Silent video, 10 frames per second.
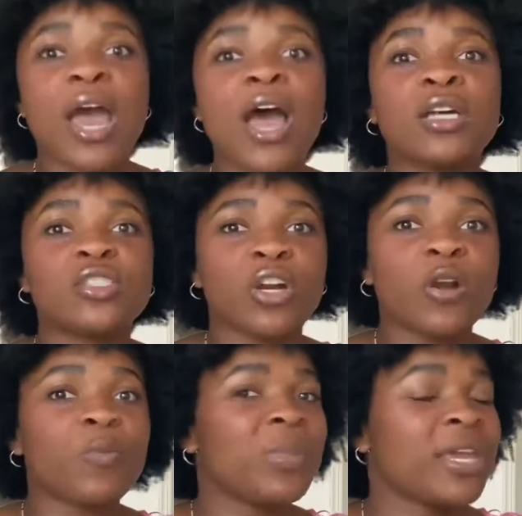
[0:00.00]

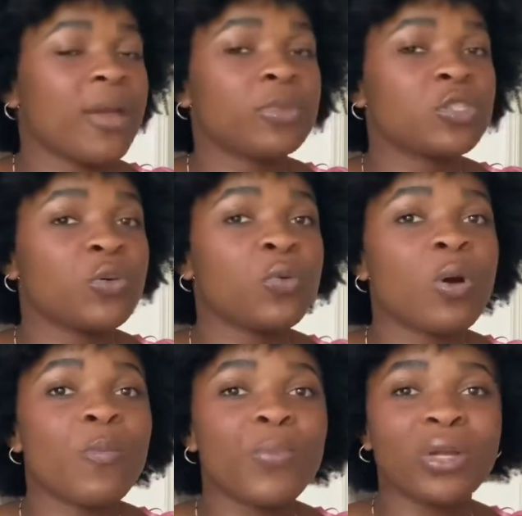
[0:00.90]
start being able to
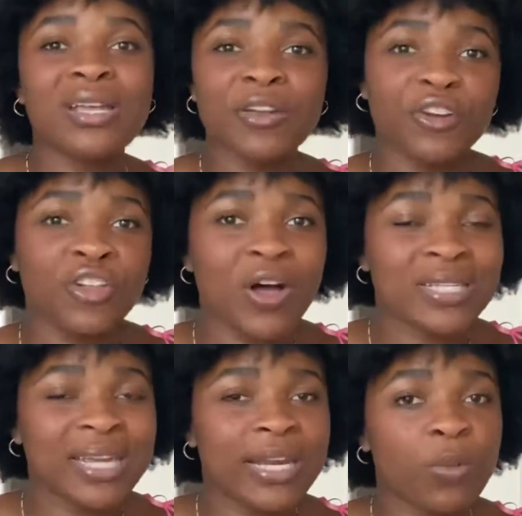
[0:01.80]
build out your
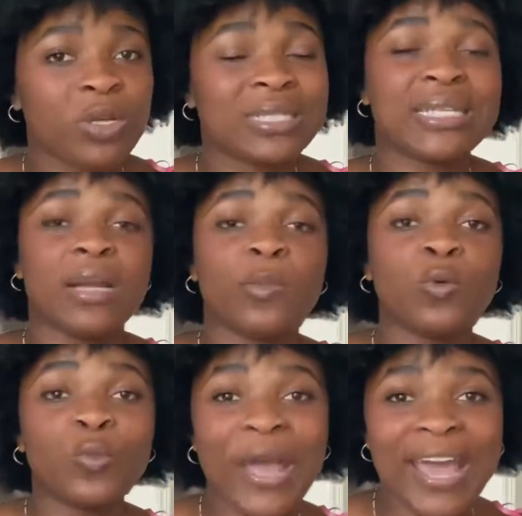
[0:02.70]
closet in a more sustainable
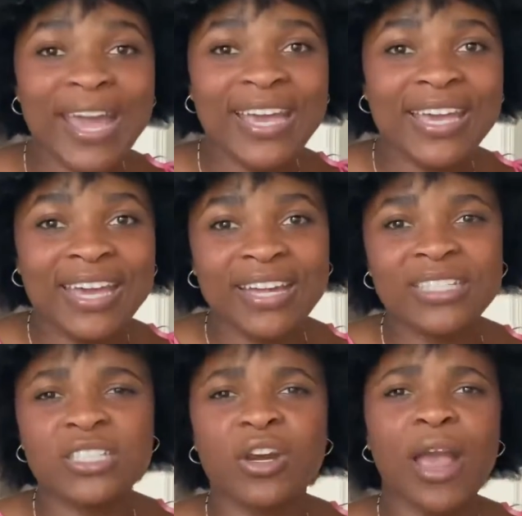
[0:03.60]
way and
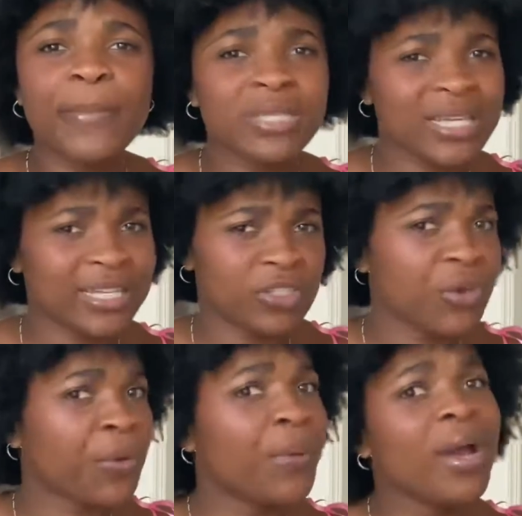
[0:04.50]
start emptying it too.